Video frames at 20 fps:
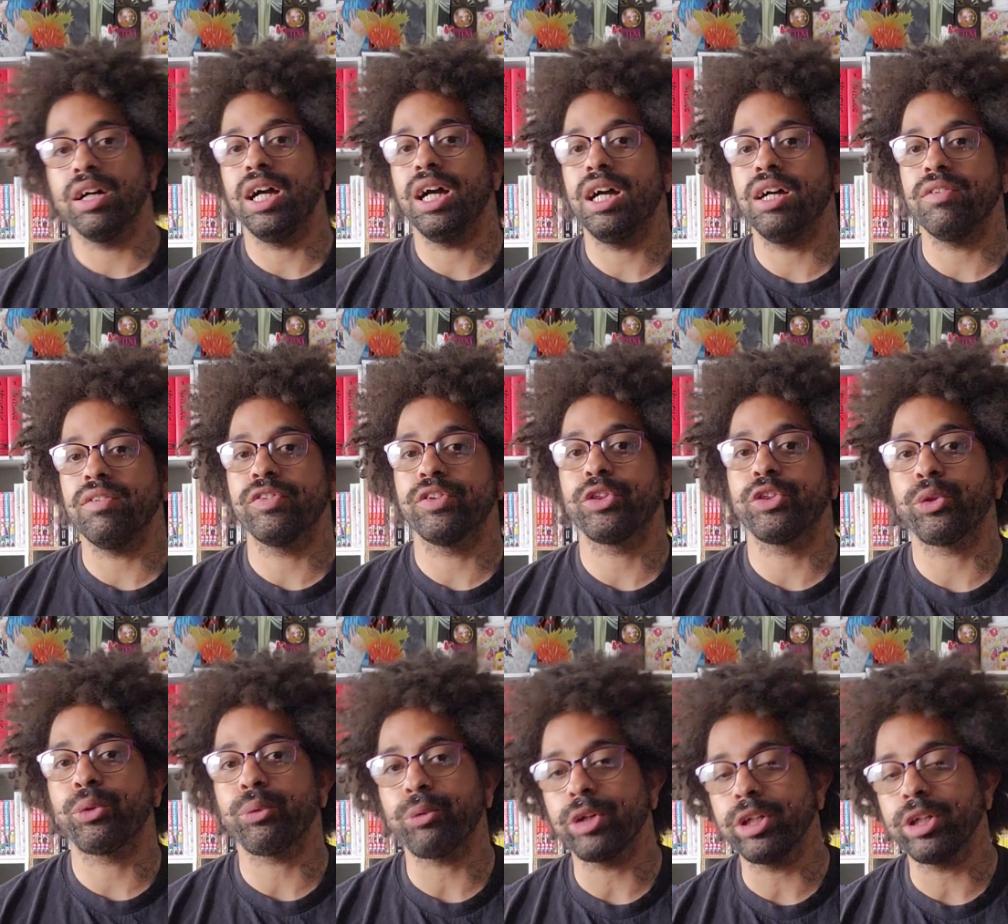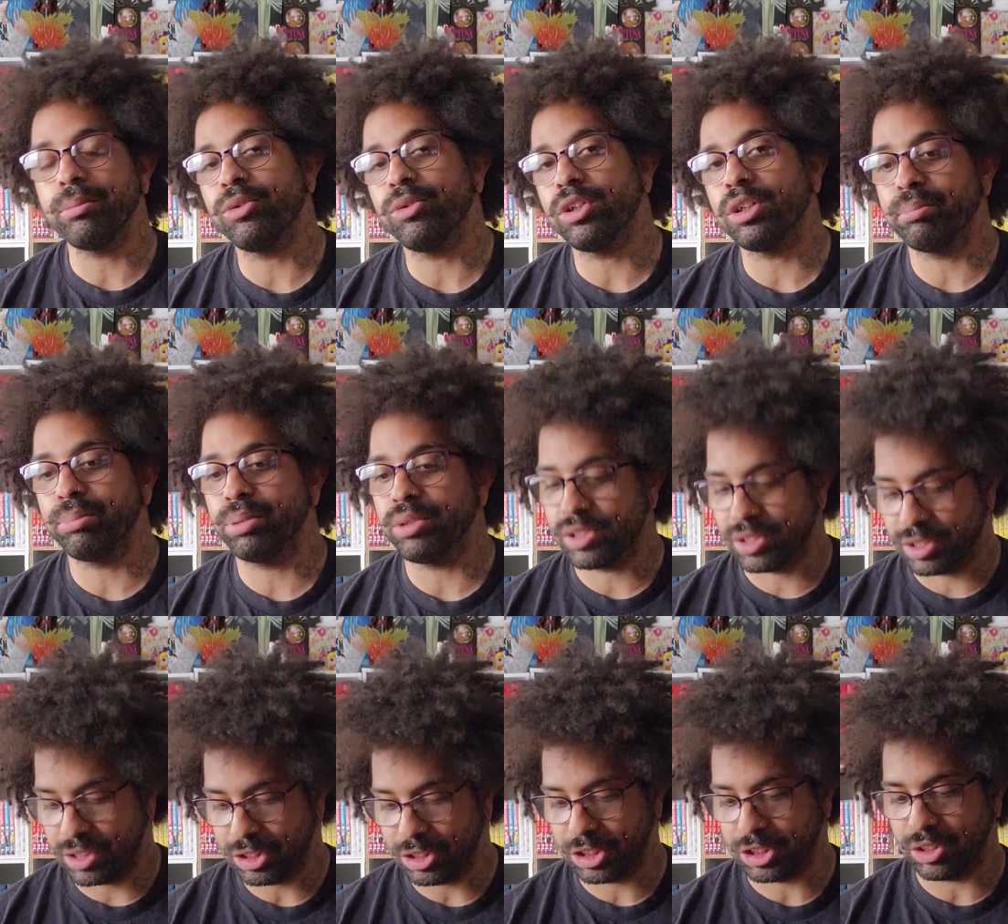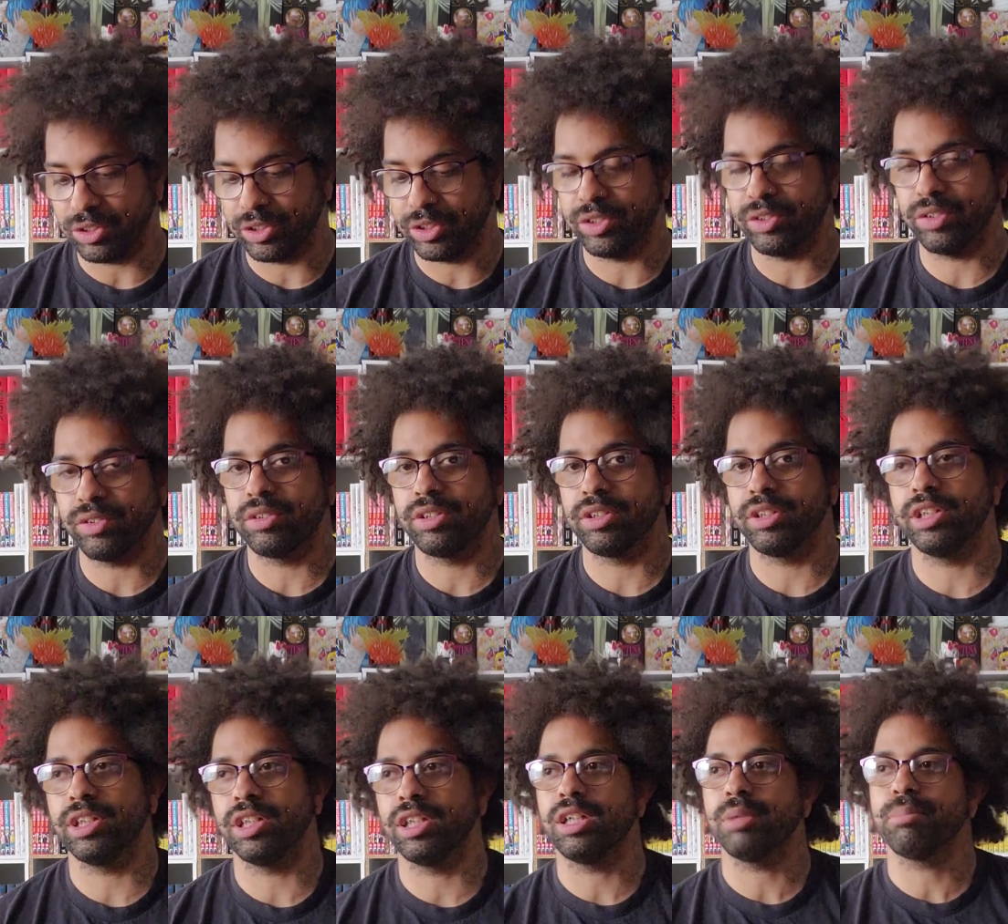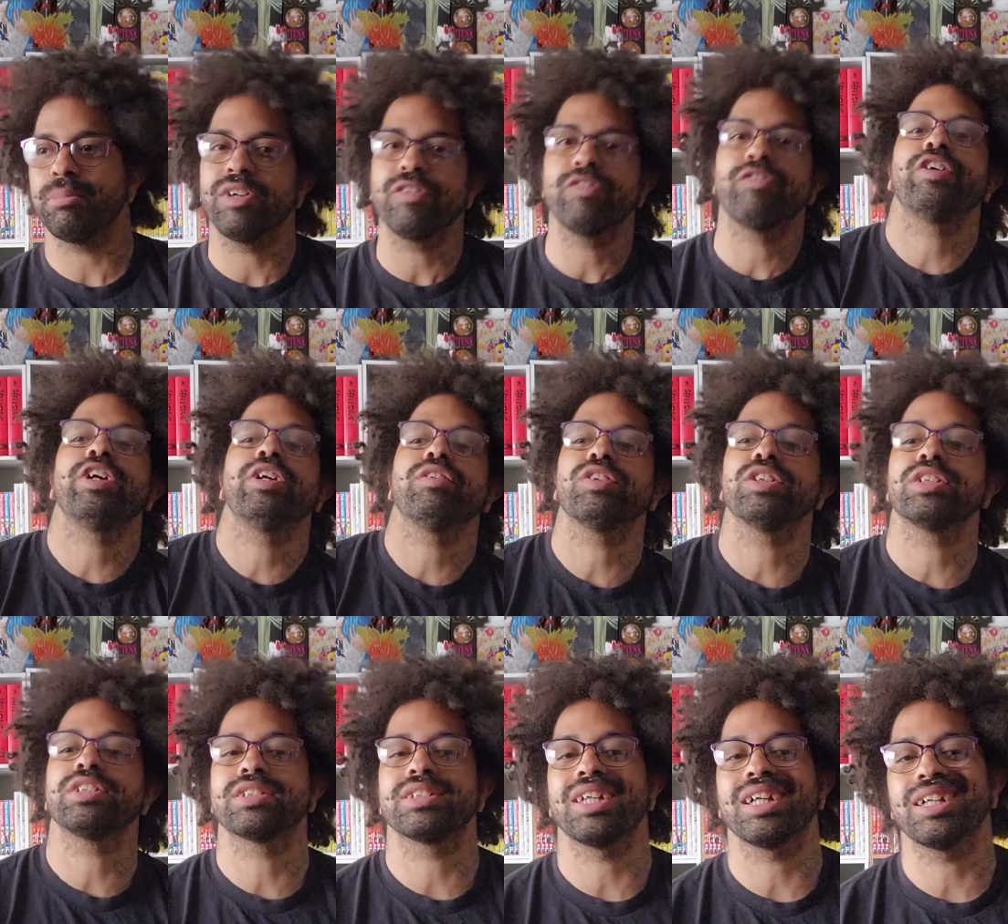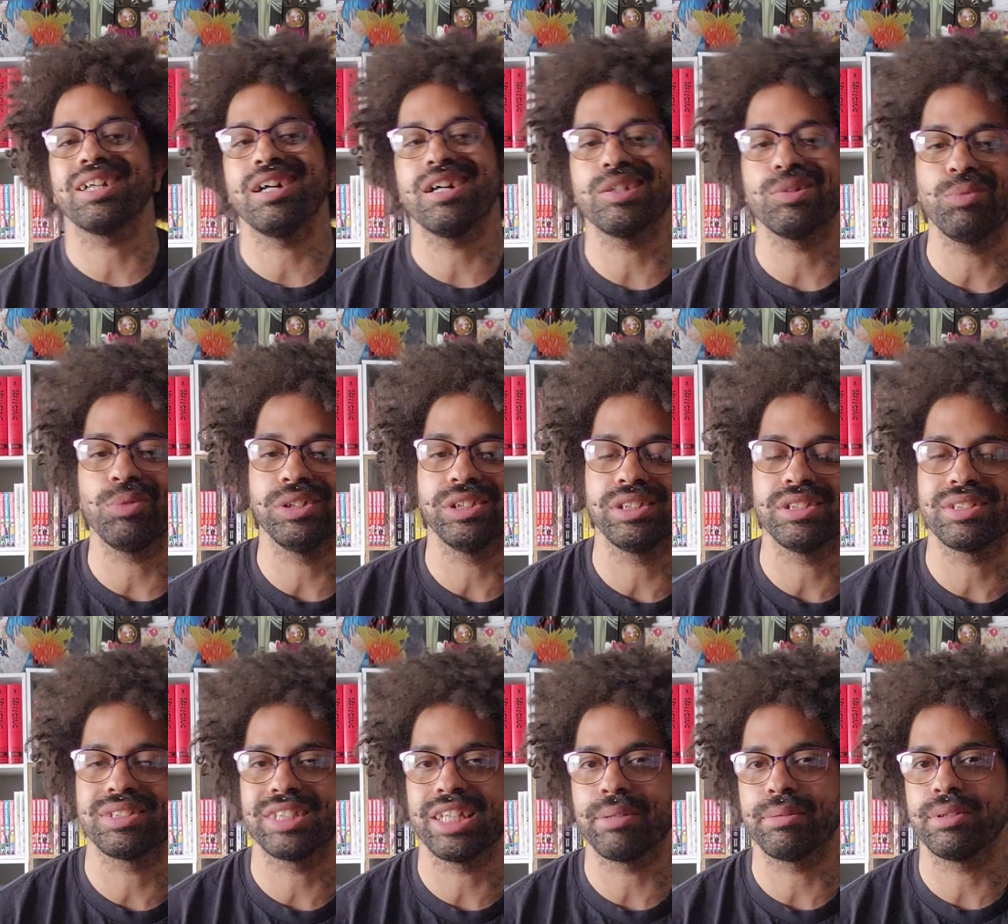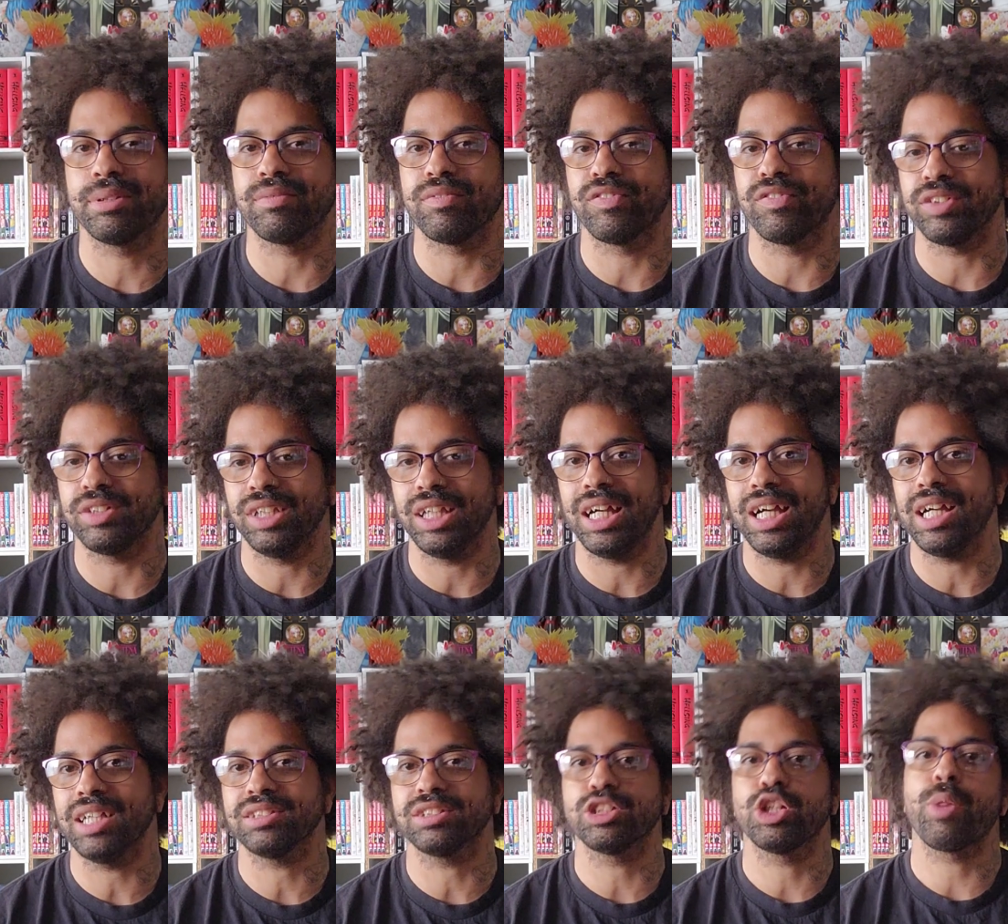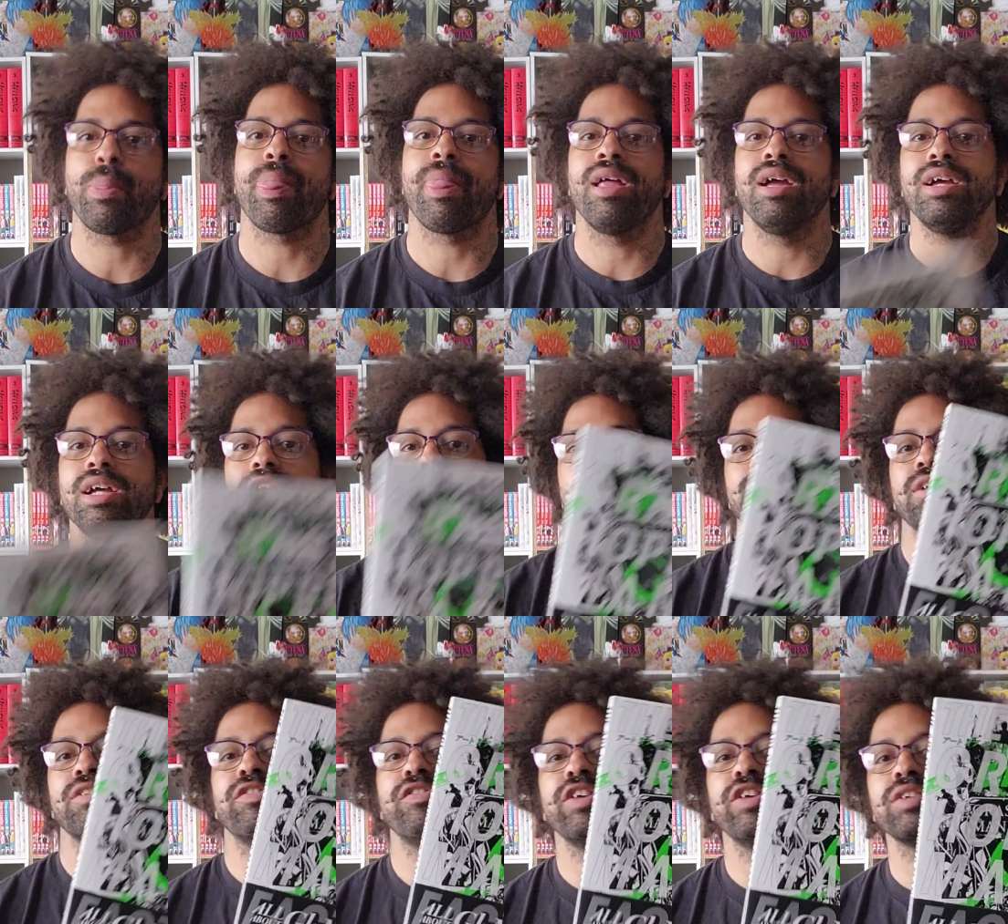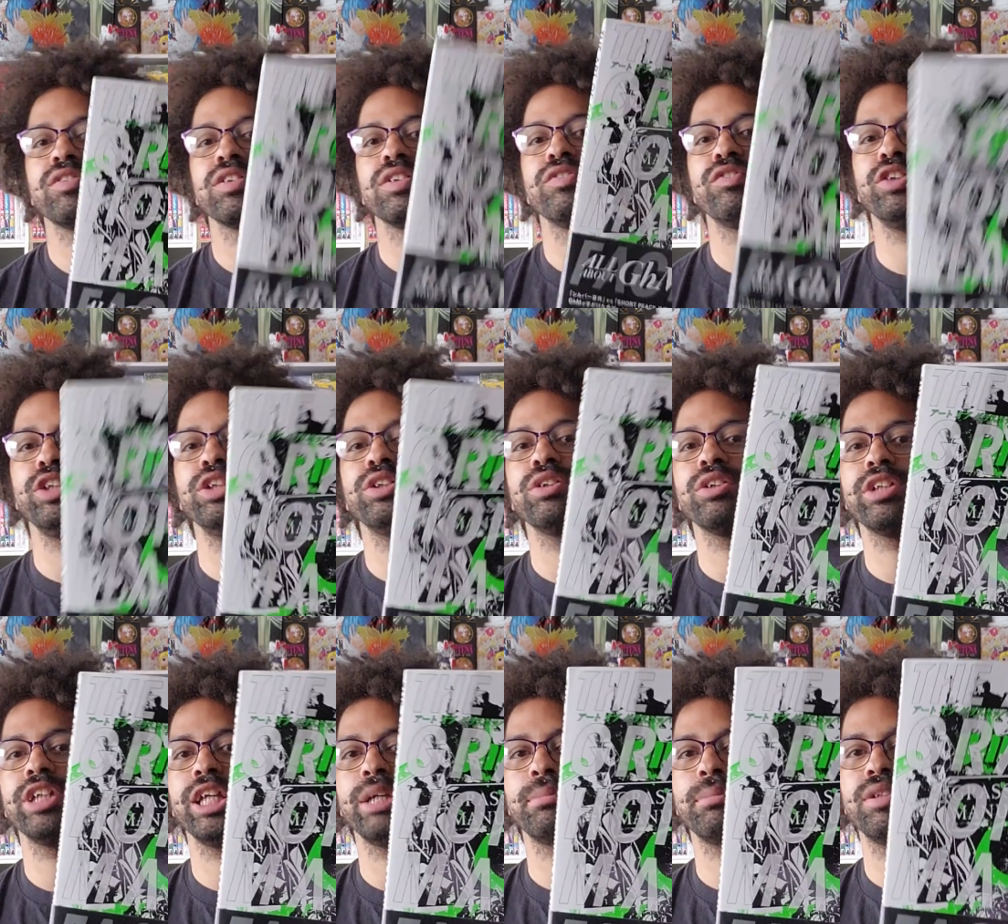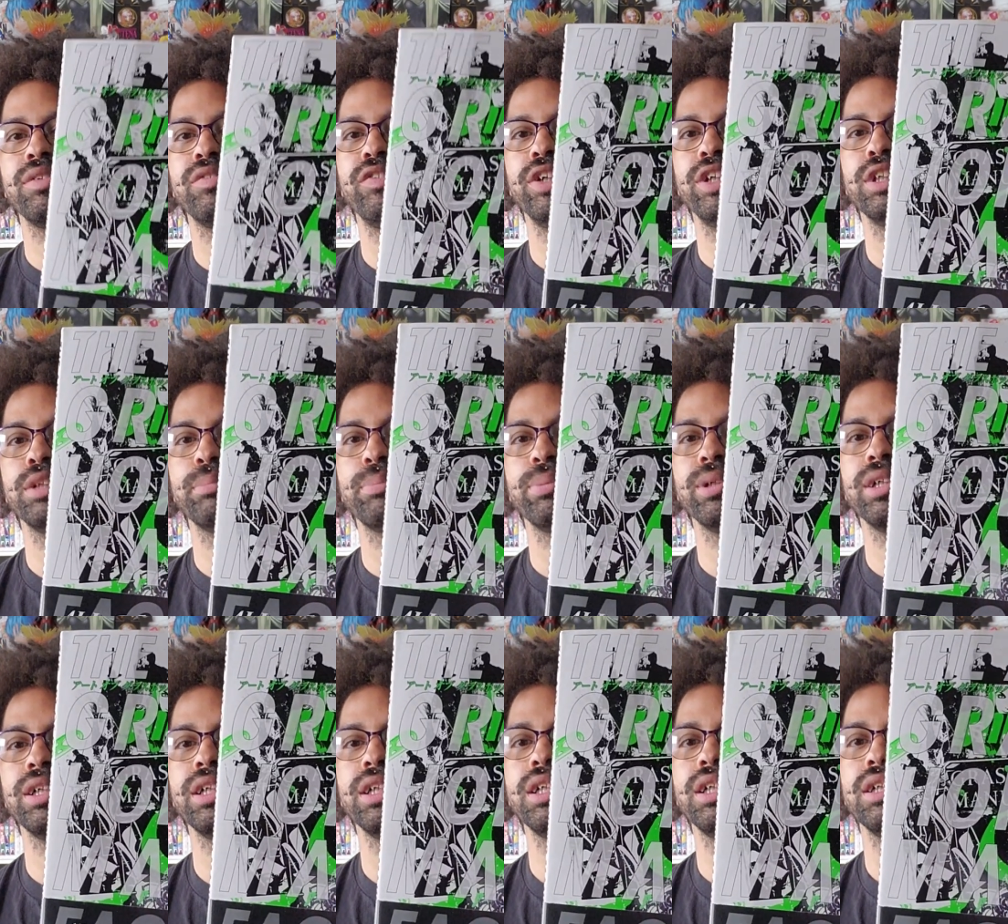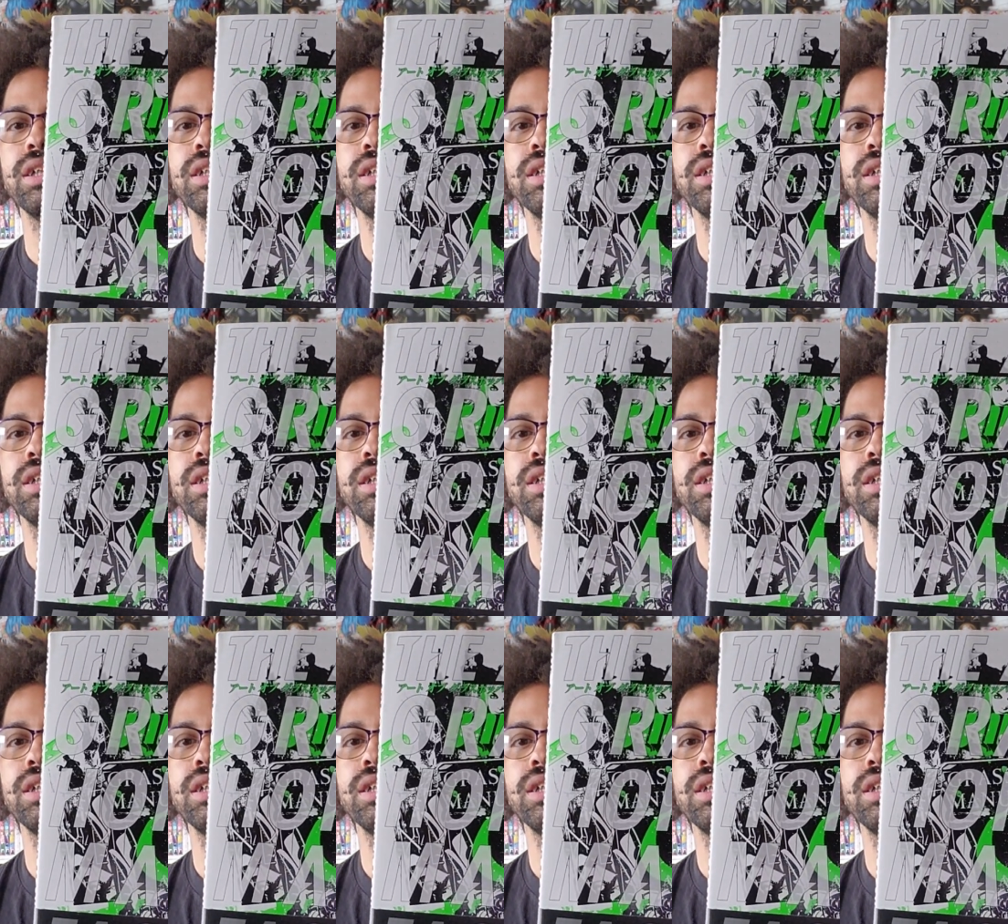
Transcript: have 3 more books to show you. They're my favorites. I kind of wanted to save them for last. My favorite video game developer,